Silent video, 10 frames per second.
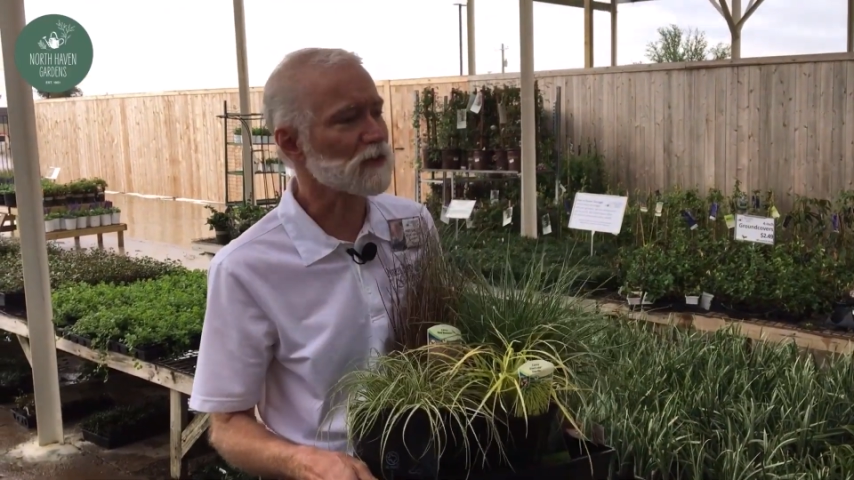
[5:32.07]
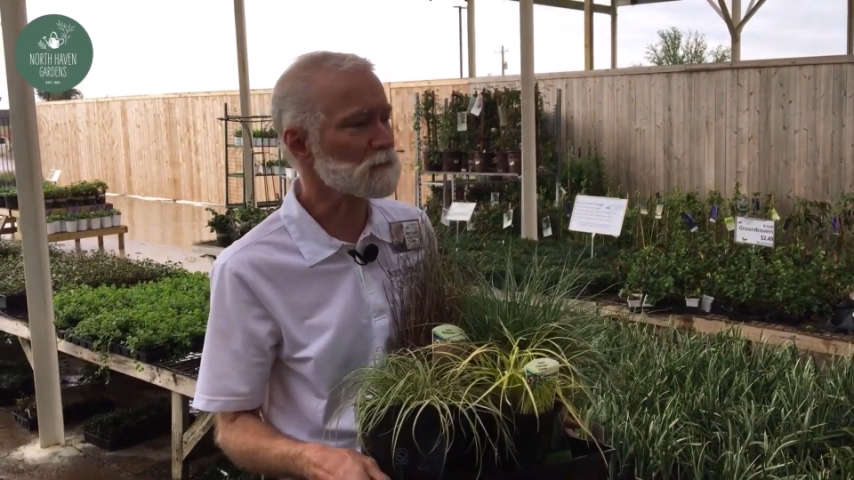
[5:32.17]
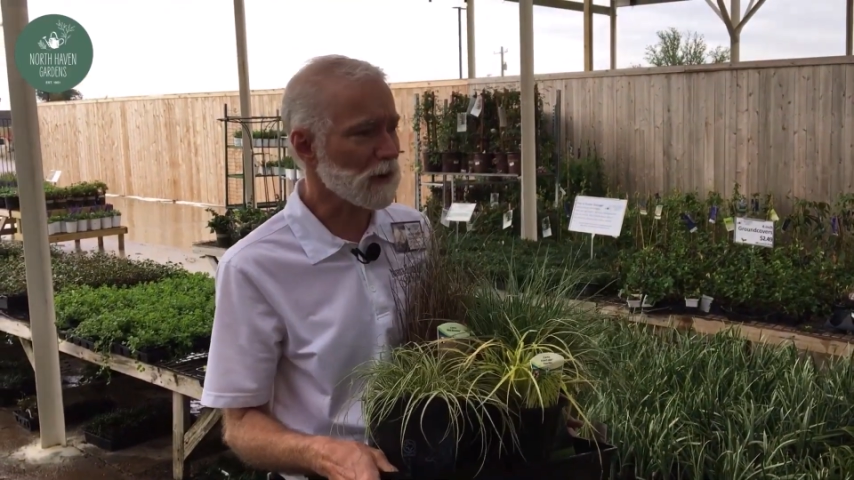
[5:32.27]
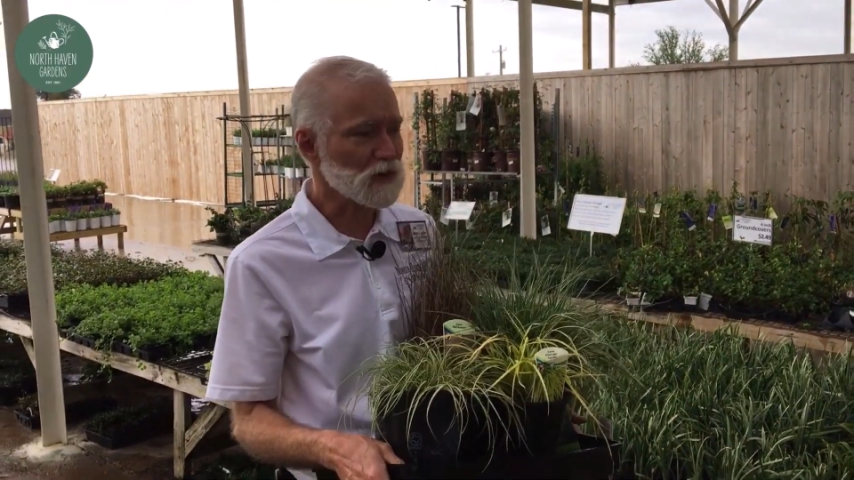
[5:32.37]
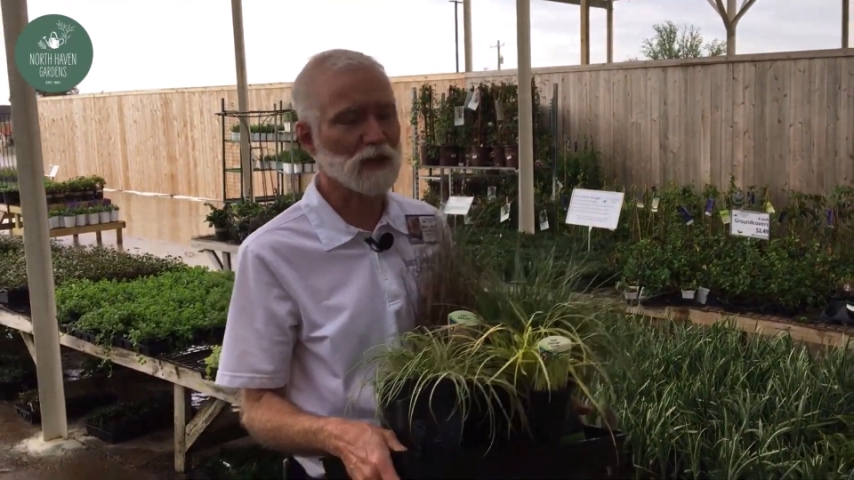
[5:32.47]

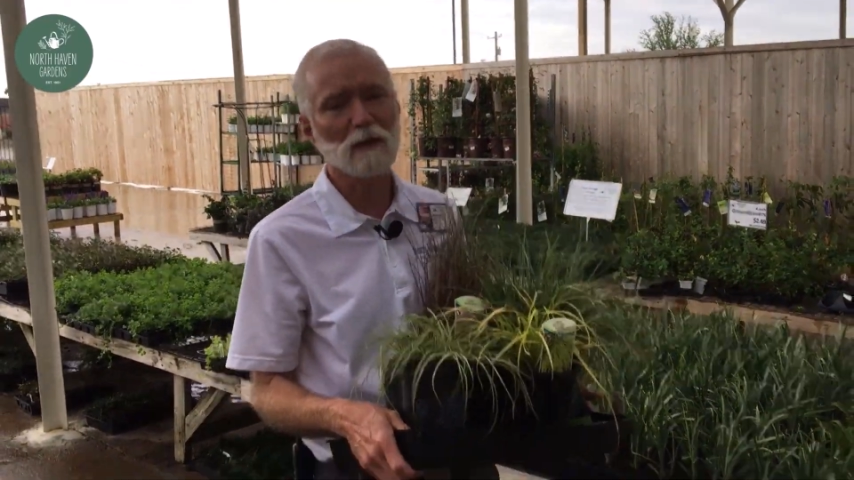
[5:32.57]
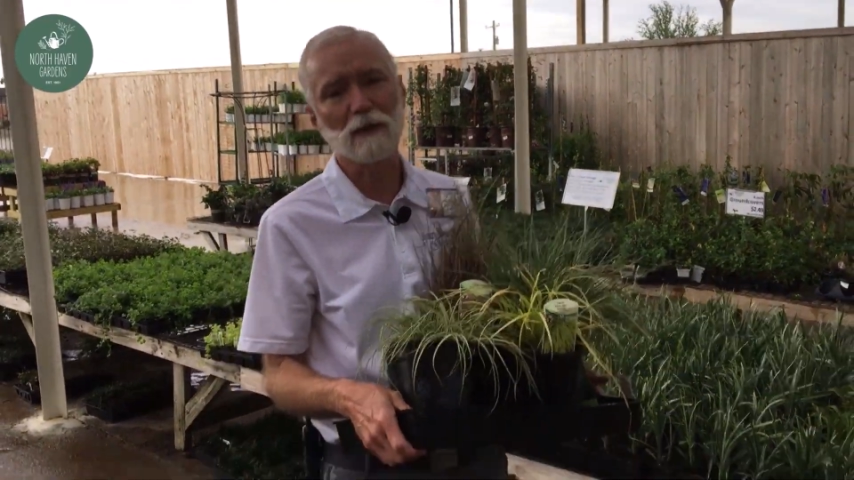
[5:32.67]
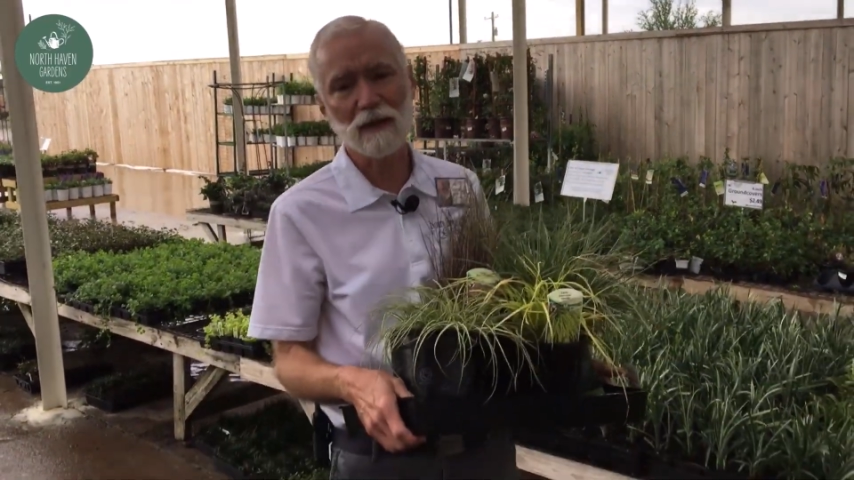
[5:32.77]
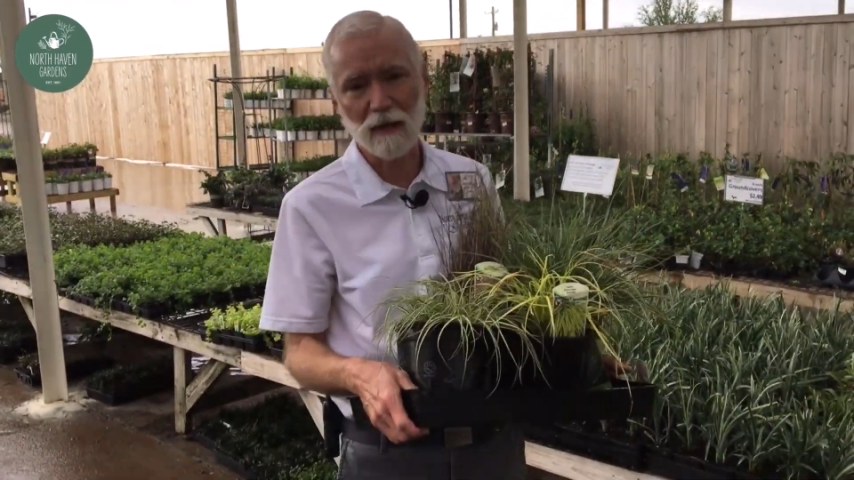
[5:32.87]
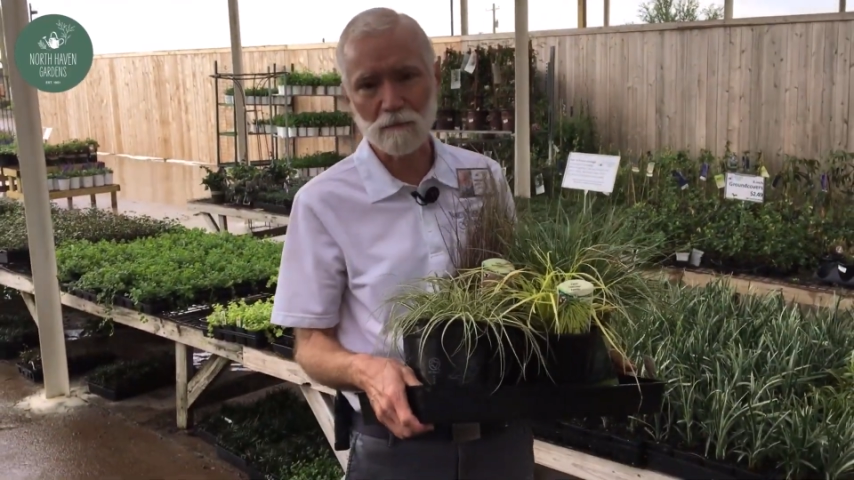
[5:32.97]
especially
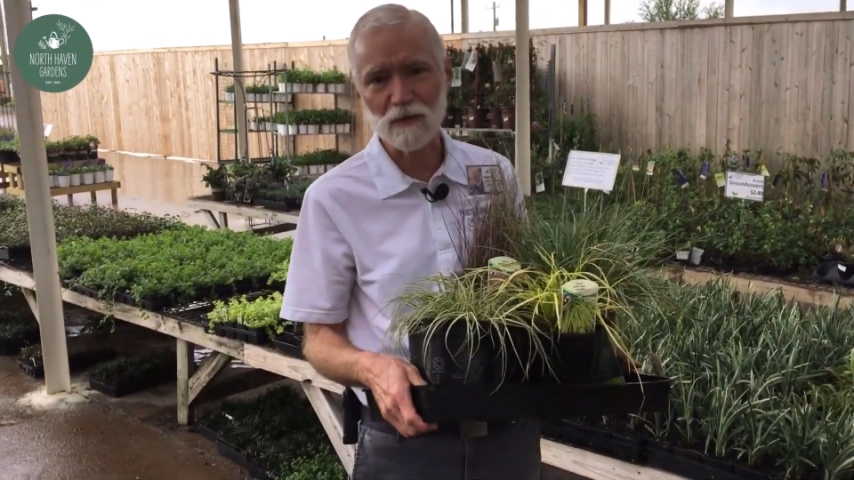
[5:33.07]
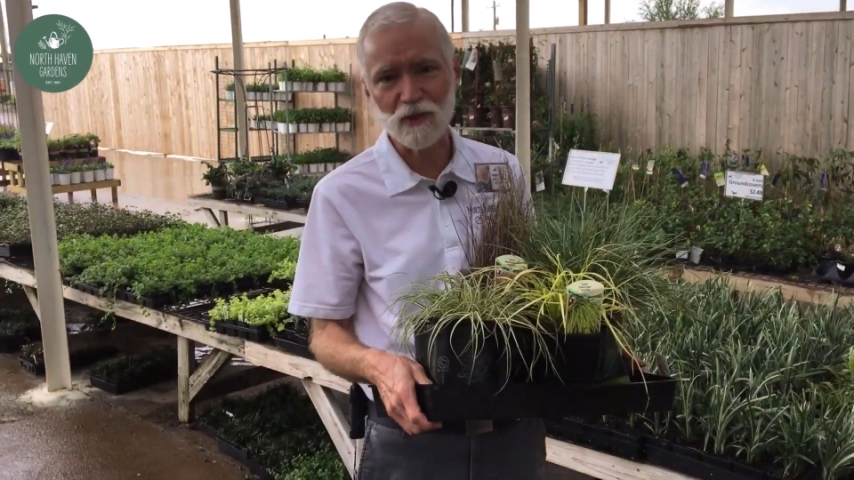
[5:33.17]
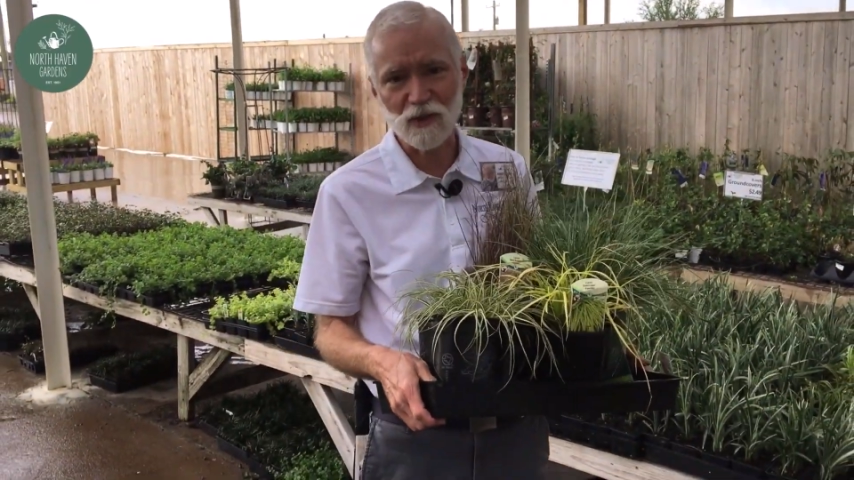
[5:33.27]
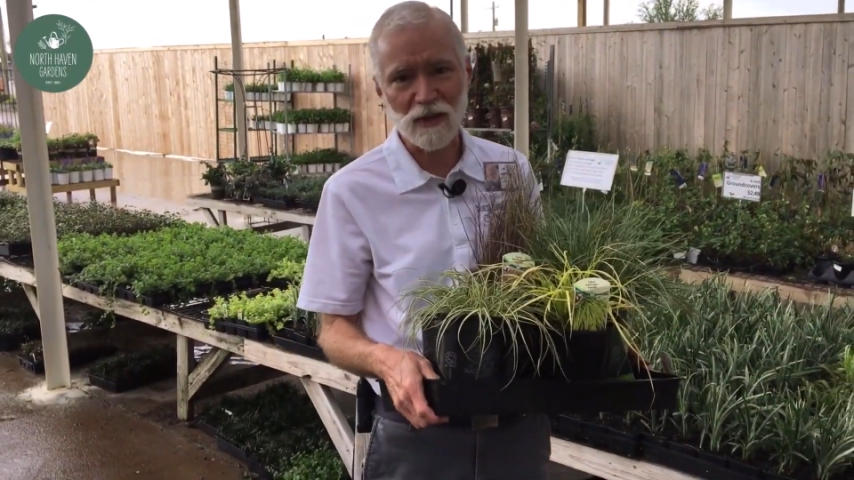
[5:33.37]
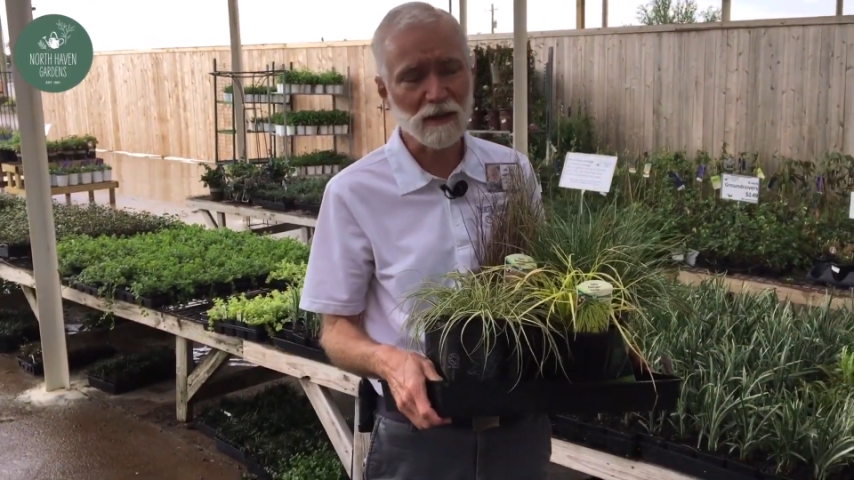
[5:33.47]
when it comes
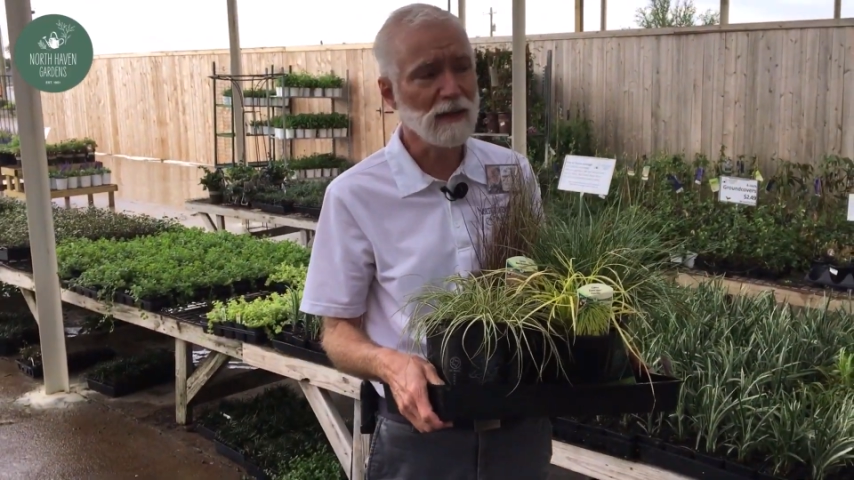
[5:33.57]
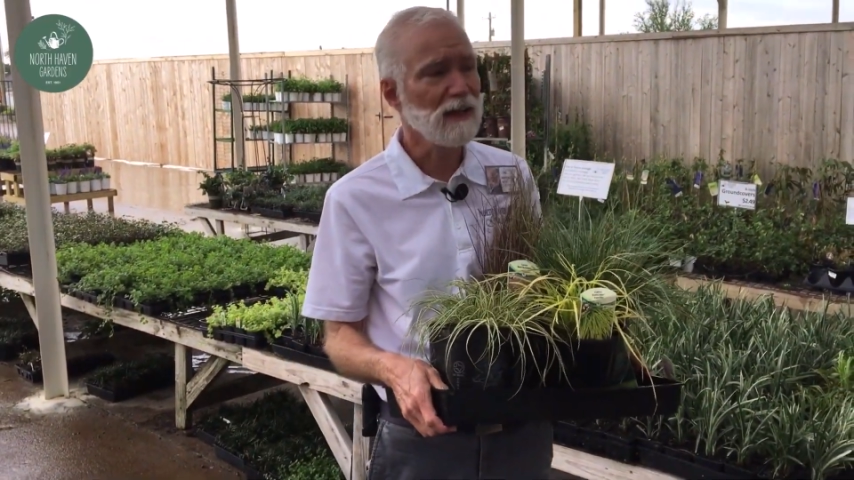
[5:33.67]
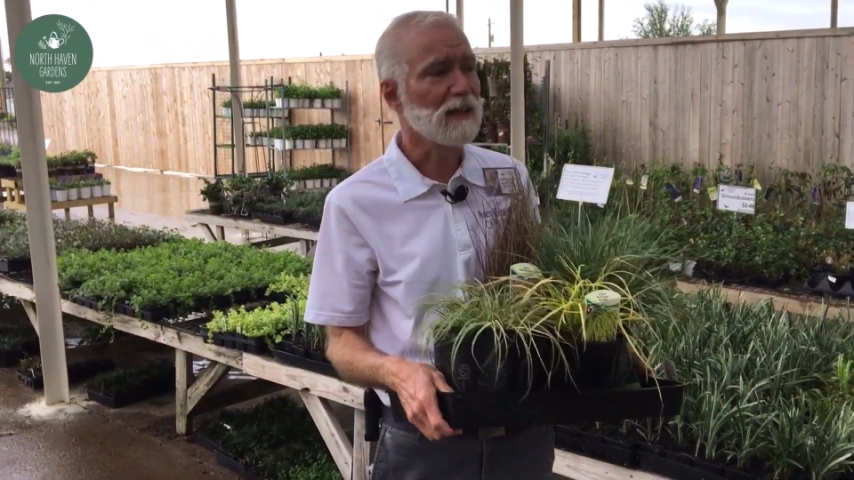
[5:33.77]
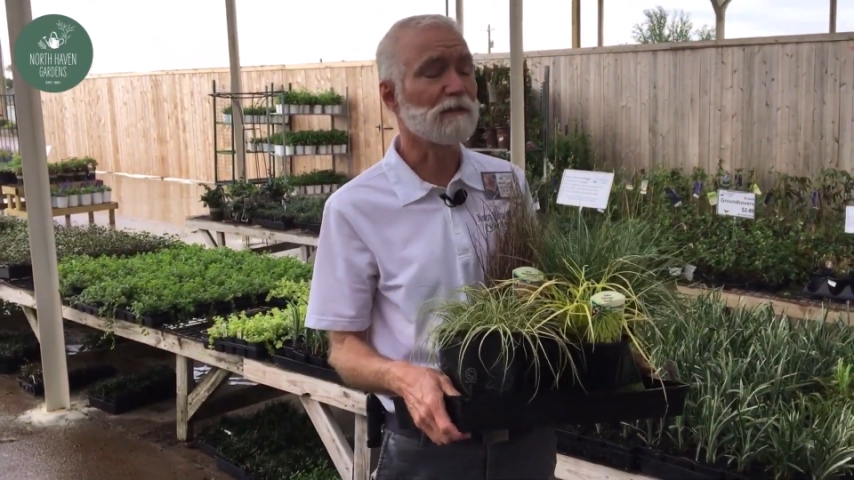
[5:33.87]
to shade.